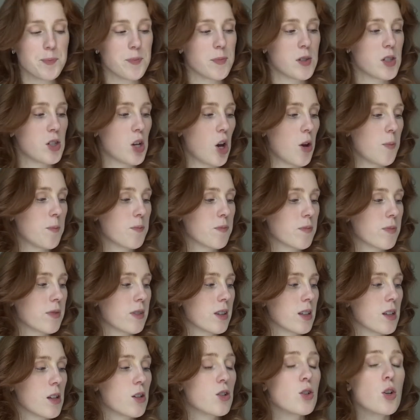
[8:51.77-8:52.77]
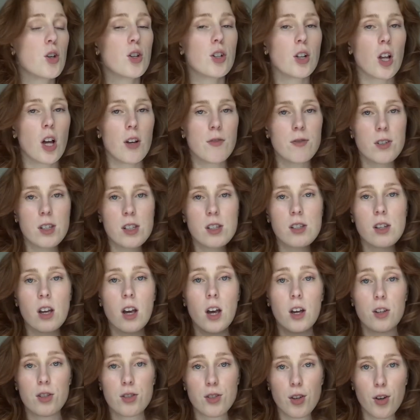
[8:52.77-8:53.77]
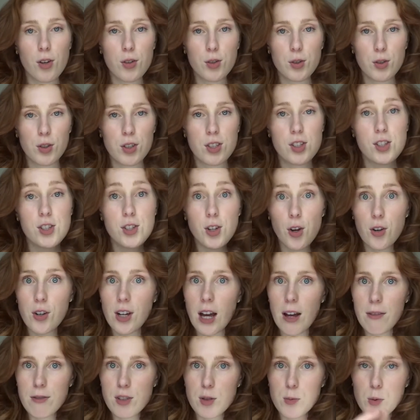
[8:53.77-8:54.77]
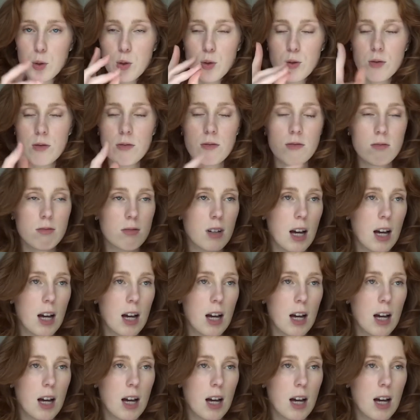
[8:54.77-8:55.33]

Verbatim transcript: So nude loafers, so good, so comfortable.